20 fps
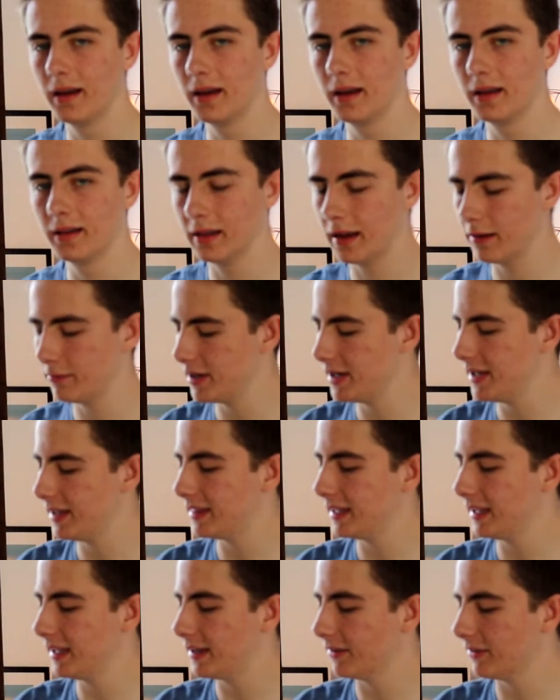Like when you
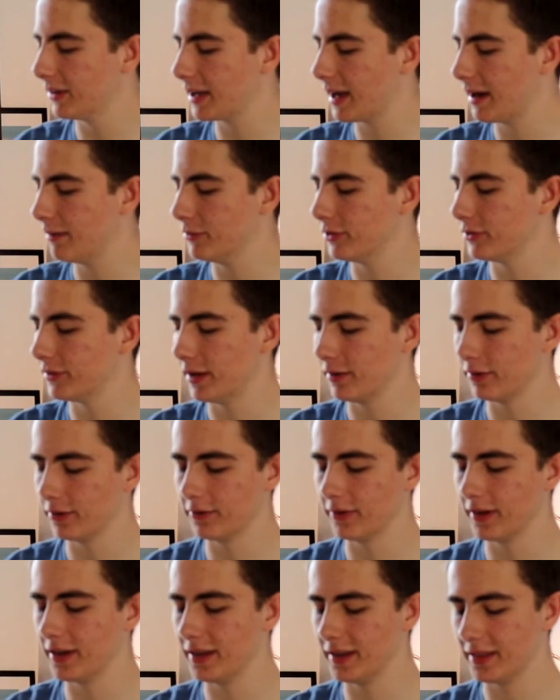think of a camera sound
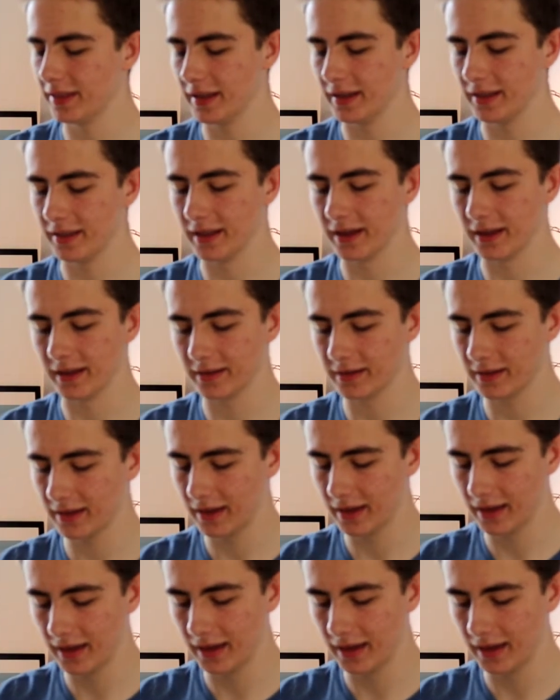effect, you think this.